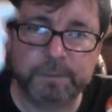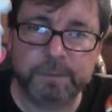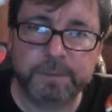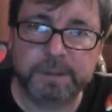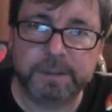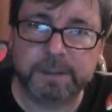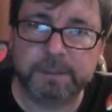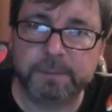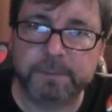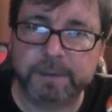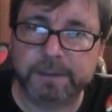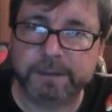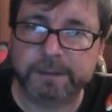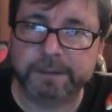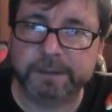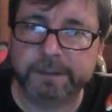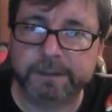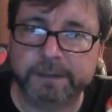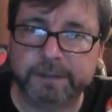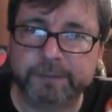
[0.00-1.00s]
me
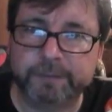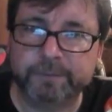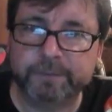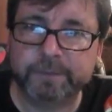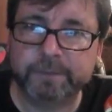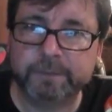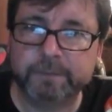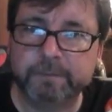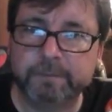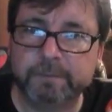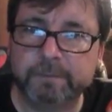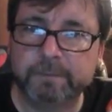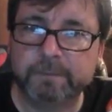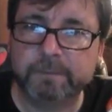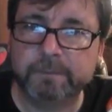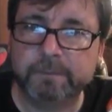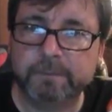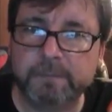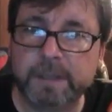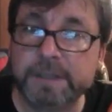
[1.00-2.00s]
by
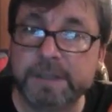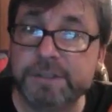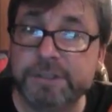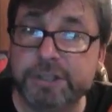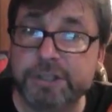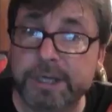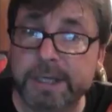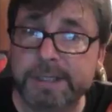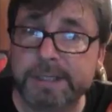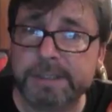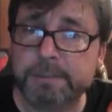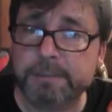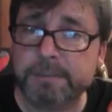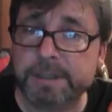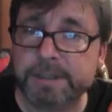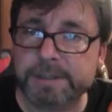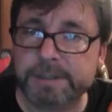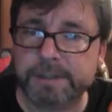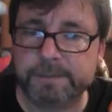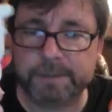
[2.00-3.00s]
SJ's
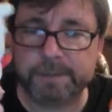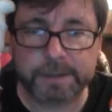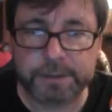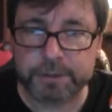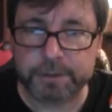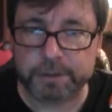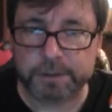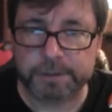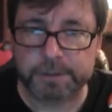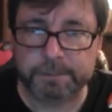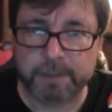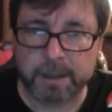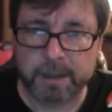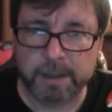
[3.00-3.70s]
Mixed Adventures.